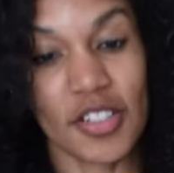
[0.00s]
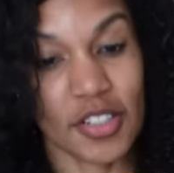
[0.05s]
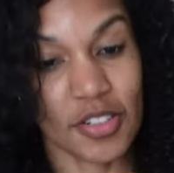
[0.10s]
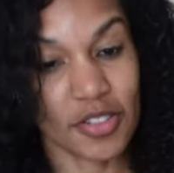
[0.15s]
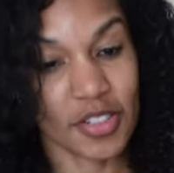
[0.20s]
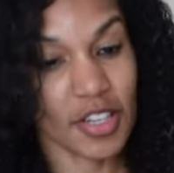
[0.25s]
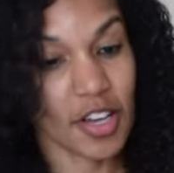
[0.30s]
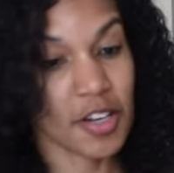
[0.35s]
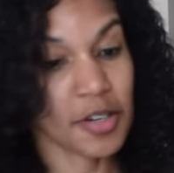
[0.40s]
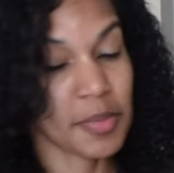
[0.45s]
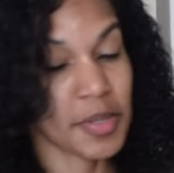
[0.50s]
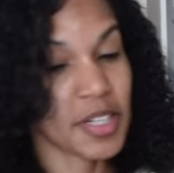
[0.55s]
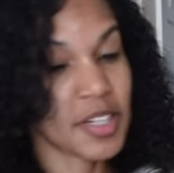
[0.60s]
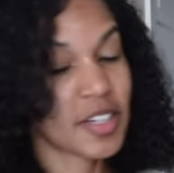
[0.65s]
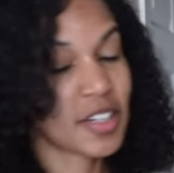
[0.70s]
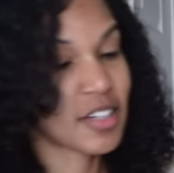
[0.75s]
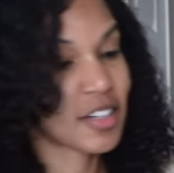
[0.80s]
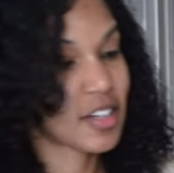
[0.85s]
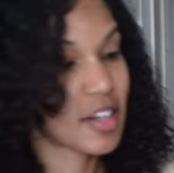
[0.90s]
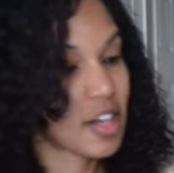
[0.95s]
So it's gotta be,
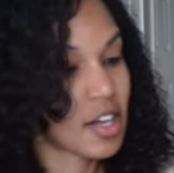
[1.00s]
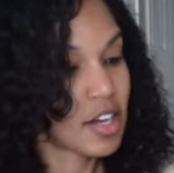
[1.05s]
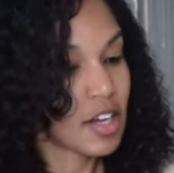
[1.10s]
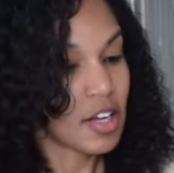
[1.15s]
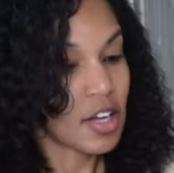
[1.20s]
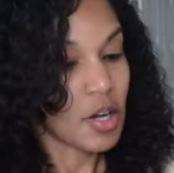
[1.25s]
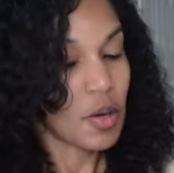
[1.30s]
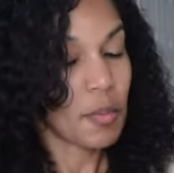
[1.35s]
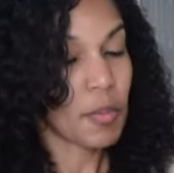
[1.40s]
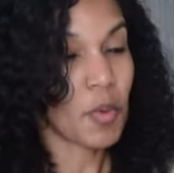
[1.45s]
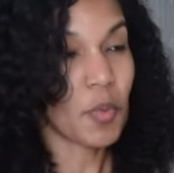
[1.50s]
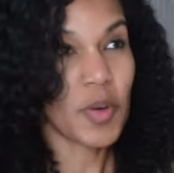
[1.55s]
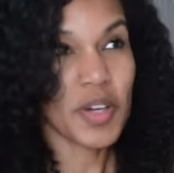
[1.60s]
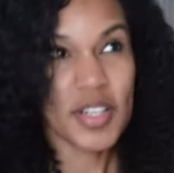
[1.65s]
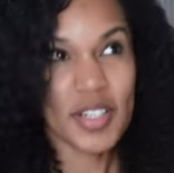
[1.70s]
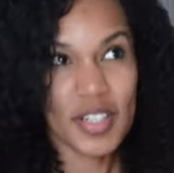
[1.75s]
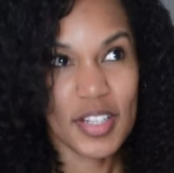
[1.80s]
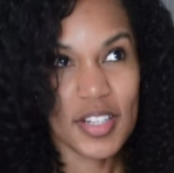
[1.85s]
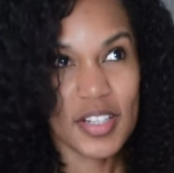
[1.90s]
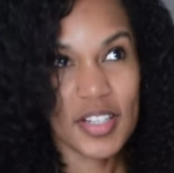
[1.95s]
well, what
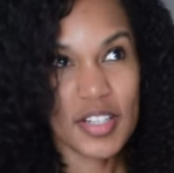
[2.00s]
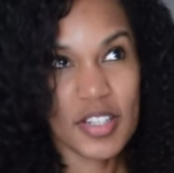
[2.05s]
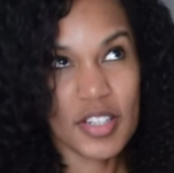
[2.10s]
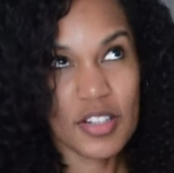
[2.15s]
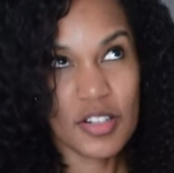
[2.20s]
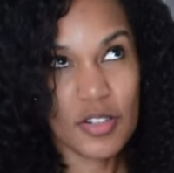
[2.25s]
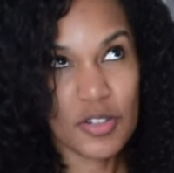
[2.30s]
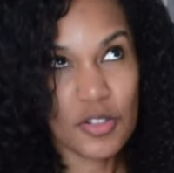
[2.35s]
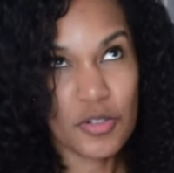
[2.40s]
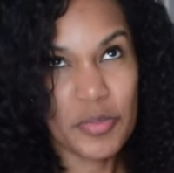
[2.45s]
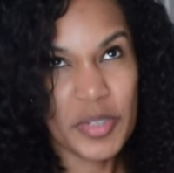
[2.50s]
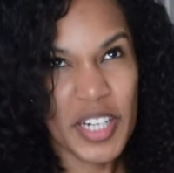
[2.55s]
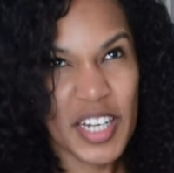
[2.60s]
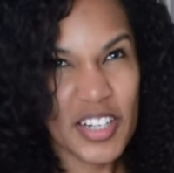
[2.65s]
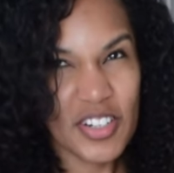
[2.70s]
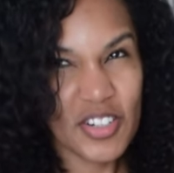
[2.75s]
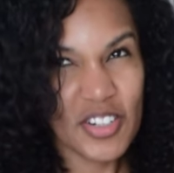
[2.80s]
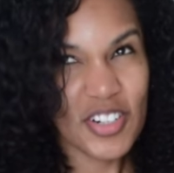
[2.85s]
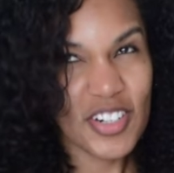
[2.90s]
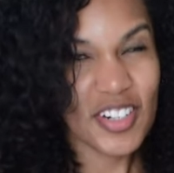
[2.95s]
is this? Is it an
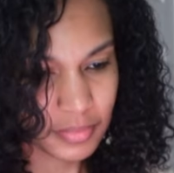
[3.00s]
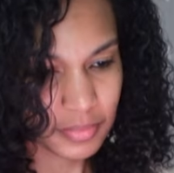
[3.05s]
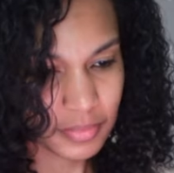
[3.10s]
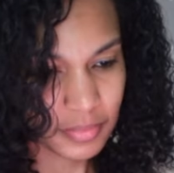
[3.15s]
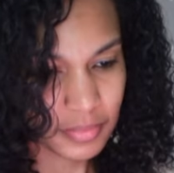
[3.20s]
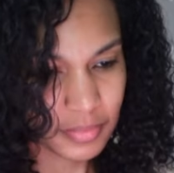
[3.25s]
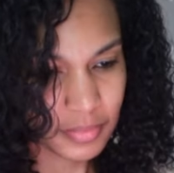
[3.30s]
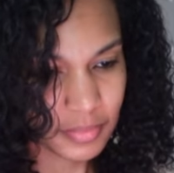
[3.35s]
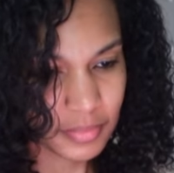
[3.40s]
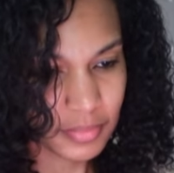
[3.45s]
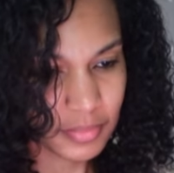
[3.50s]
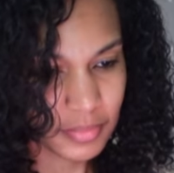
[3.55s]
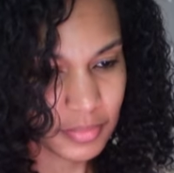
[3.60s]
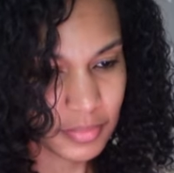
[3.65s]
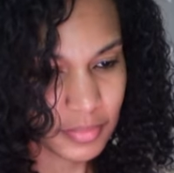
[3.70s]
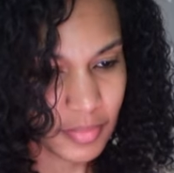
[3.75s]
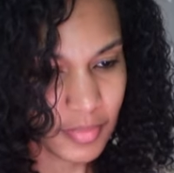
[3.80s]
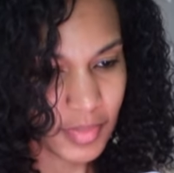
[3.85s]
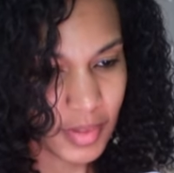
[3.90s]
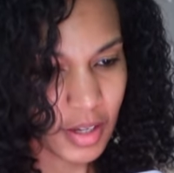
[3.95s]
illuminizer?
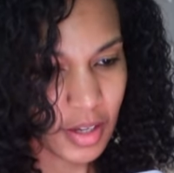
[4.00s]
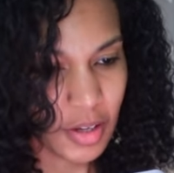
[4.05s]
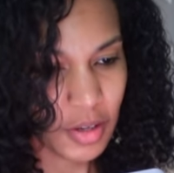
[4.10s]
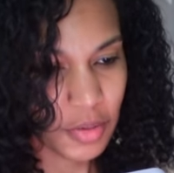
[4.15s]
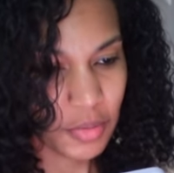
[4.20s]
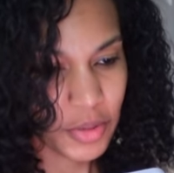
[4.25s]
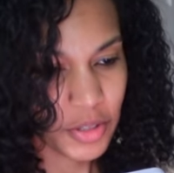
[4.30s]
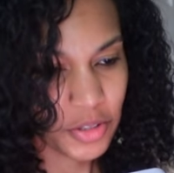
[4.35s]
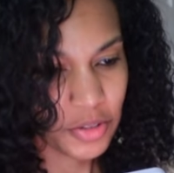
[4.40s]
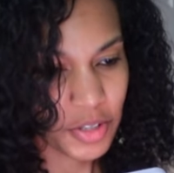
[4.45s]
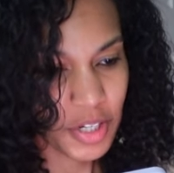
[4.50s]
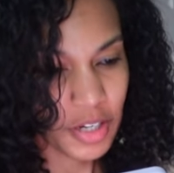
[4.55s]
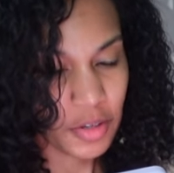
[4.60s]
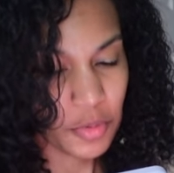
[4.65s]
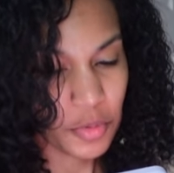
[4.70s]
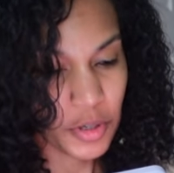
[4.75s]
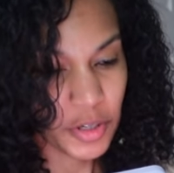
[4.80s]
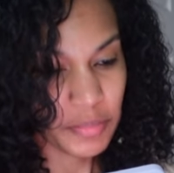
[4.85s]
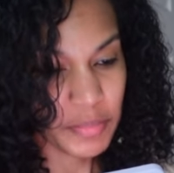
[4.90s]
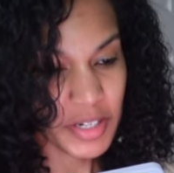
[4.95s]
When you get
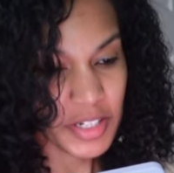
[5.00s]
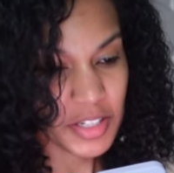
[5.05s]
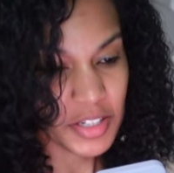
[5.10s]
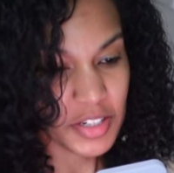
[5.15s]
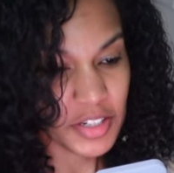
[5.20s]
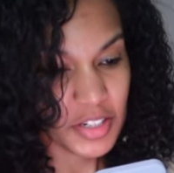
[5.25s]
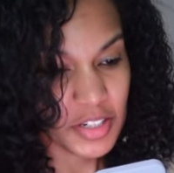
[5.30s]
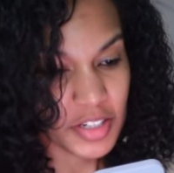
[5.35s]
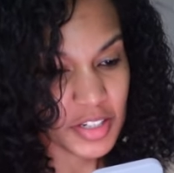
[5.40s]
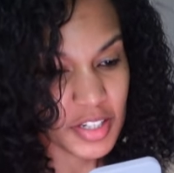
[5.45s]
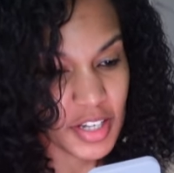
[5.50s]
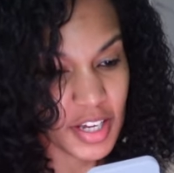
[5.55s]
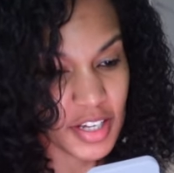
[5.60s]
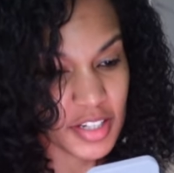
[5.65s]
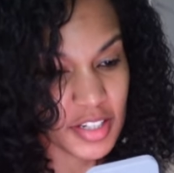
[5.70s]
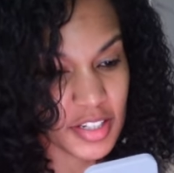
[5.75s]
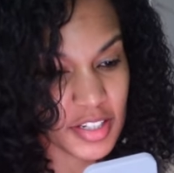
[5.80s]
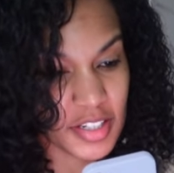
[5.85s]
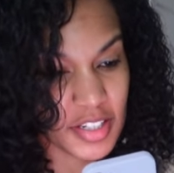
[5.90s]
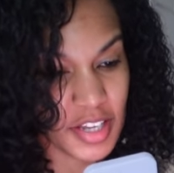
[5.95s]
work messages
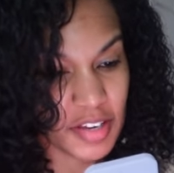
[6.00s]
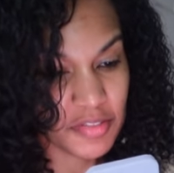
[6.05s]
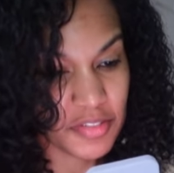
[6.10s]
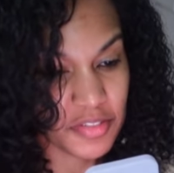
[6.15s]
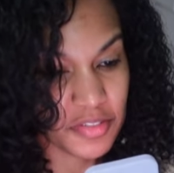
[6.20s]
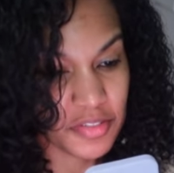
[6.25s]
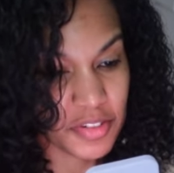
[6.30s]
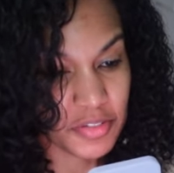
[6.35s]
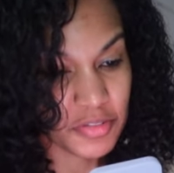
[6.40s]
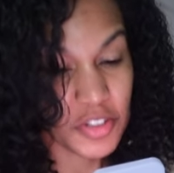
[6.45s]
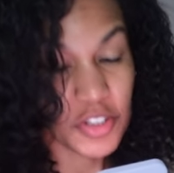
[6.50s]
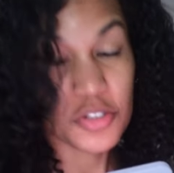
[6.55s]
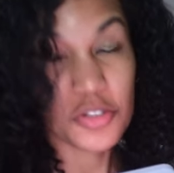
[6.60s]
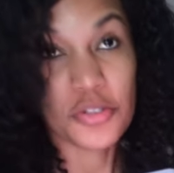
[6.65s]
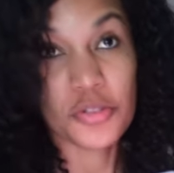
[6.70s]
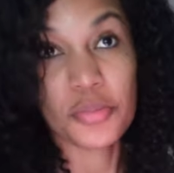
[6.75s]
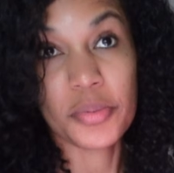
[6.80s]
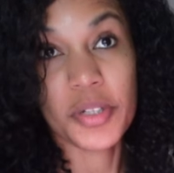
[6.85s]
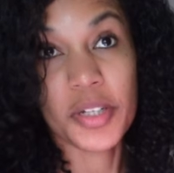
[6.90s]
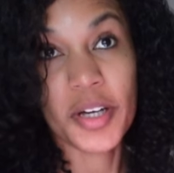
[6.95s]
at
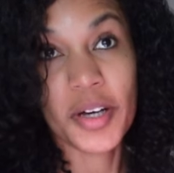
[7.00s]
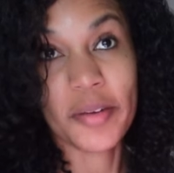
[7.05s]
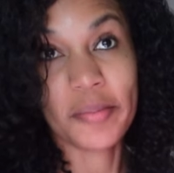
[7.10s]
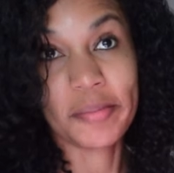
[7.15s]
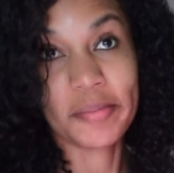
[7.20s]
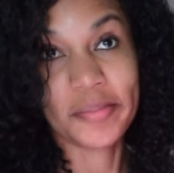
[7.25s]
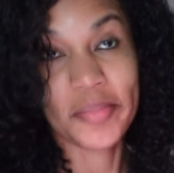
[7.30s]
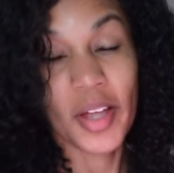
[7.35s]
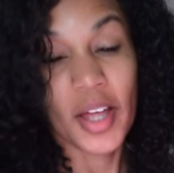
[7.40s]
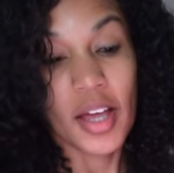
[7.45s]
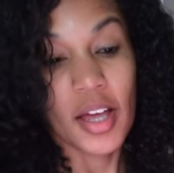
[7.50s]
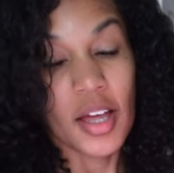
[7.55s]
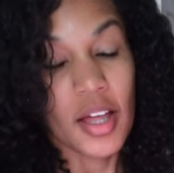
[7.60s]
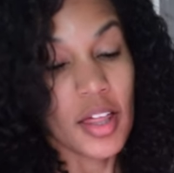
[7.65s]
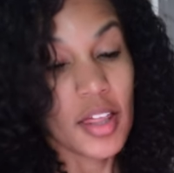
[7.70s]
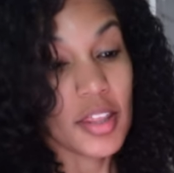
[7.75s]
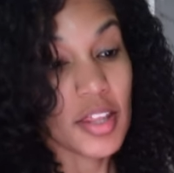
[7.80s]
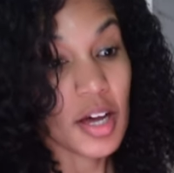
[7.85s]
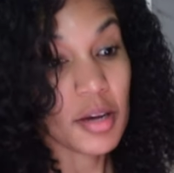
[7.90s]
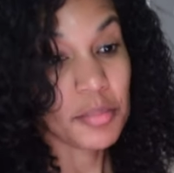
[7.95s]
7.52 p.m.,
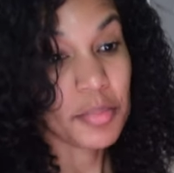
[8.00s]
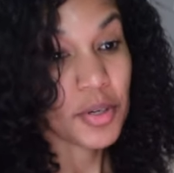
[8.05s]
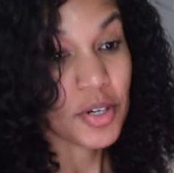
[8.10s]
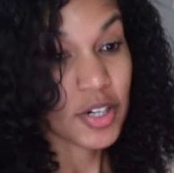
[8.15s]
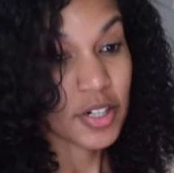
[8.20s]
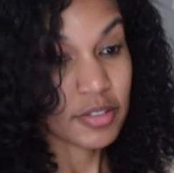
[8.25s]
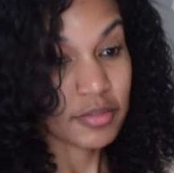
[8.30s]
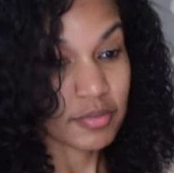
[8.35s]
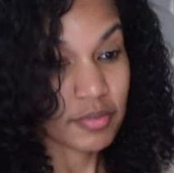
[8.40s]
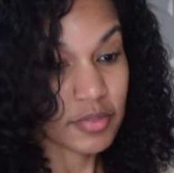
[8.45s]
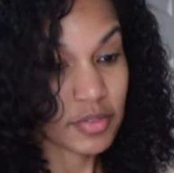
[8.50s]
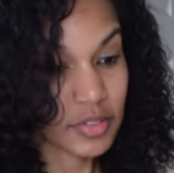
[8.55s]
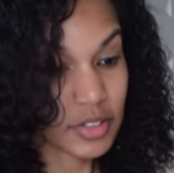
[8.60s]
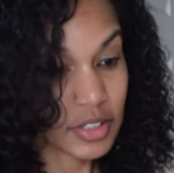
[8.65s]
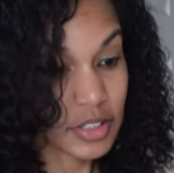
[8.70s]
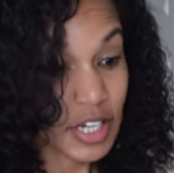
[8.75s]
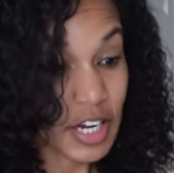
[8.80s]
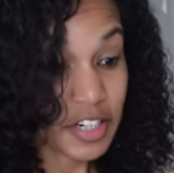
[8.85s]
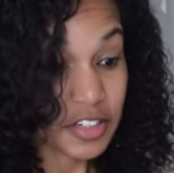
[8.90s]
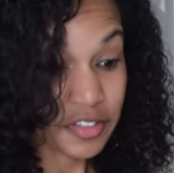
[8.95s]
that part.
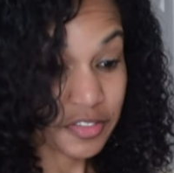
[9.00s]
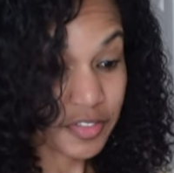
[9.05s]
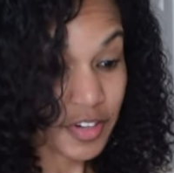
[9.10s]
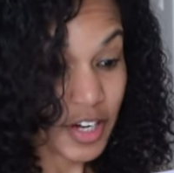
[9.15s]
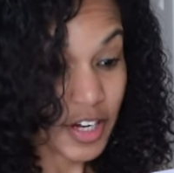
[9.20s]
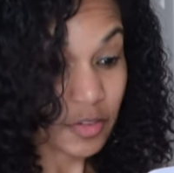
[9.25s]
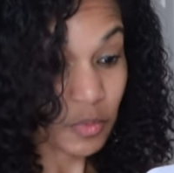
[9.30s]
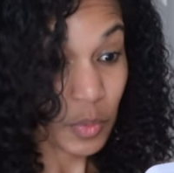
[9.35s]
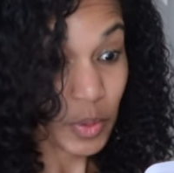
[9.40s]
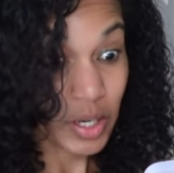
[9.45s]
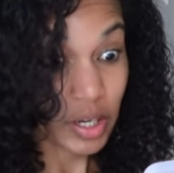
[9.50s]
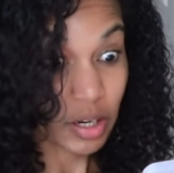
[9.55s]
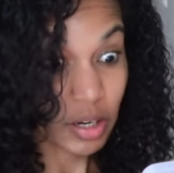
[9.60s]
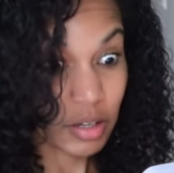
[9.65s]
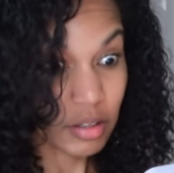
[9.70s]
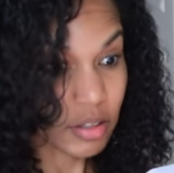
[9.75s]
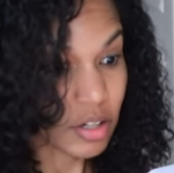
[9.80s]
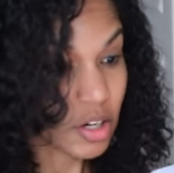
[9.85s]
nine to five, where?